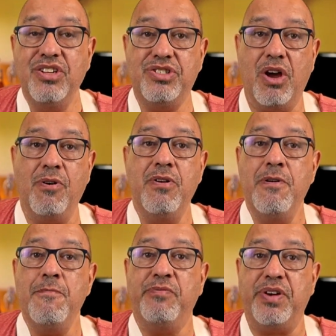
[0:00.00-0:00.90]
So
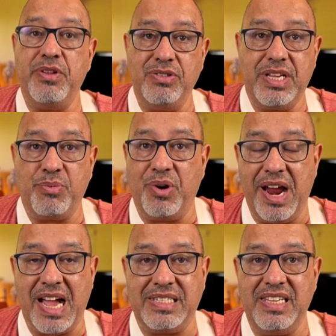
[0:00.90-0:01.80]
for those that
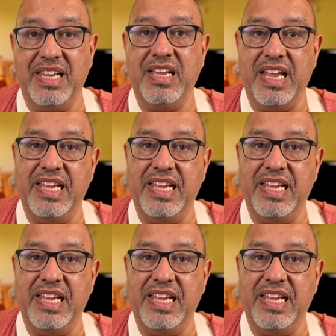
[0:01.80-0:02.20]
were asking,